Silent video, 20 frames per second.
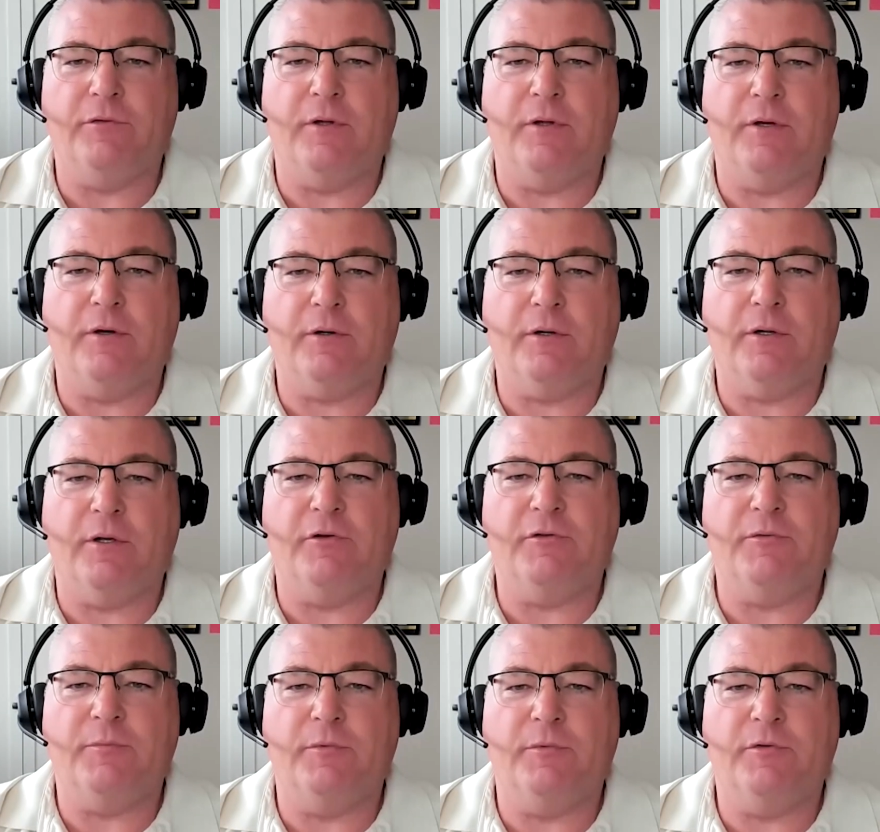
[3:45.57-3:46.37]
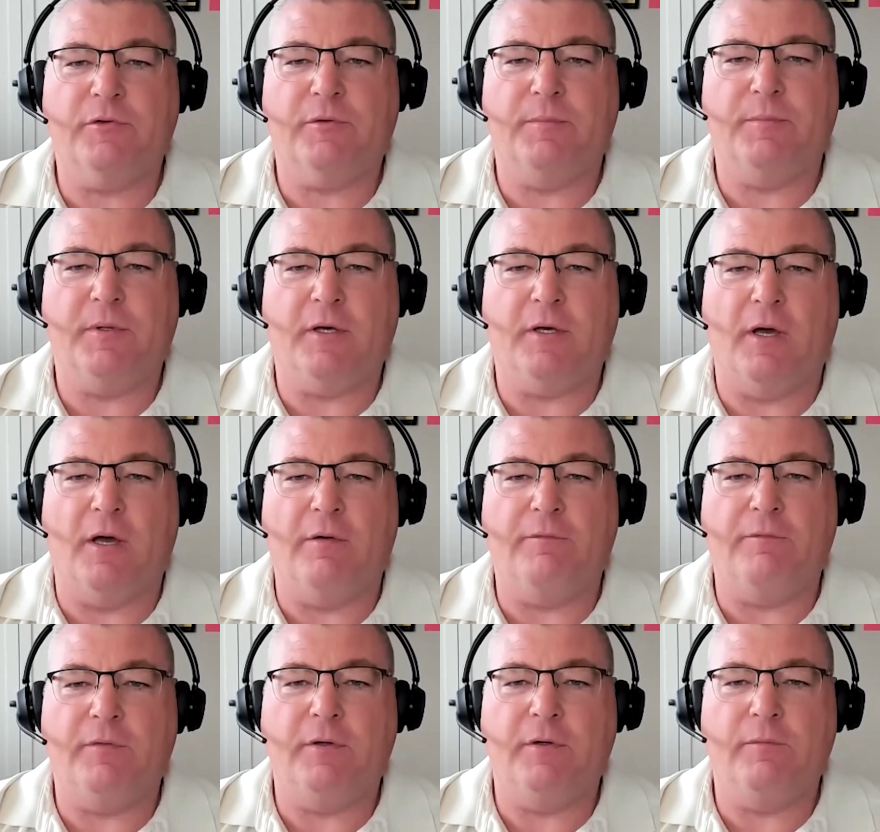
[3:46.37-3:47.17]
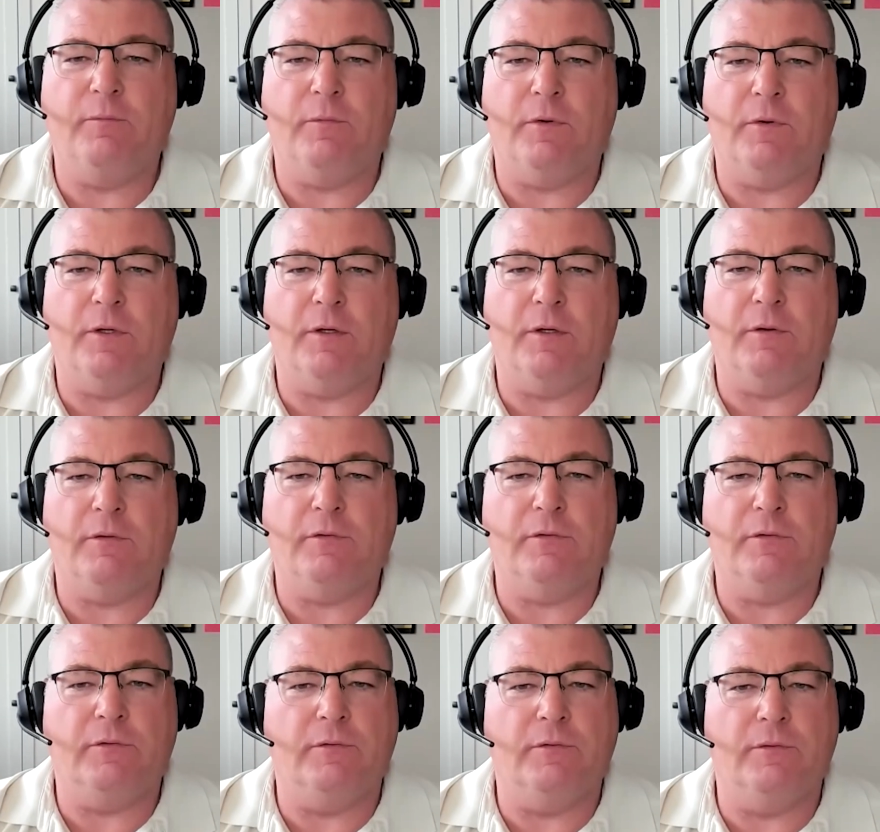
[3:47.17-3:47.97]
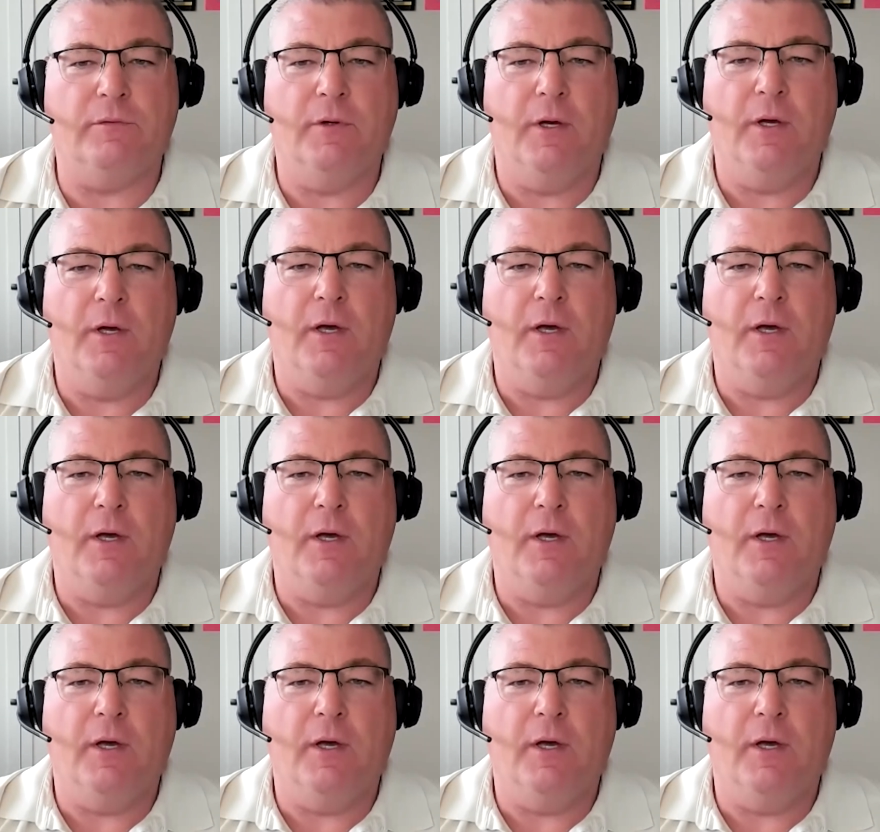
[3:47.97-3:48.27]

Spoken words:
that our customers can be confident we're here to